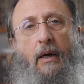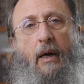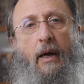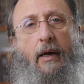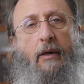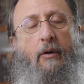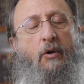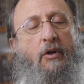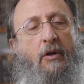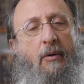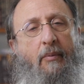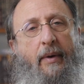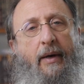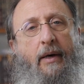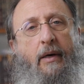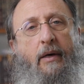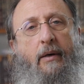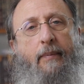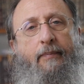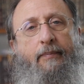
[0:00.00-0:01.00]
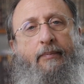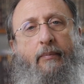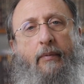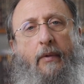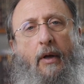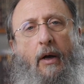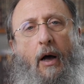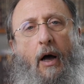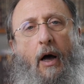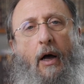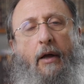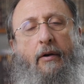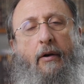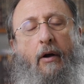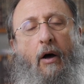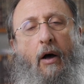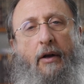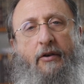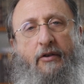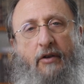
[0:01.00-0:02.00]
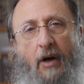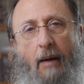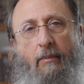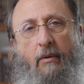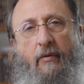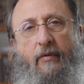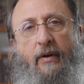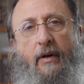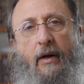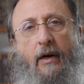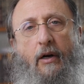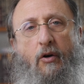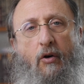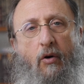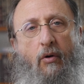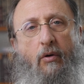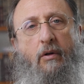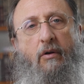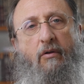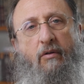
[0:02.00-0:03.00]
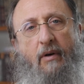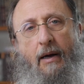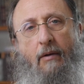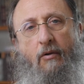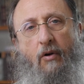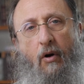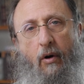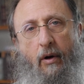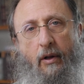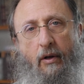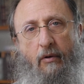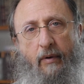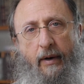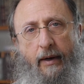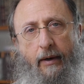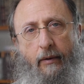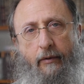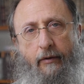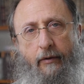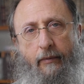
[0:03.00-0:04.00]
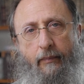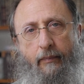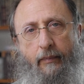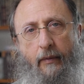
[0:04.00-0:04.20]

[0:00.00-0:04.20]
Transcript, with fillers: And you shall make On, on top of it a gold crown all around."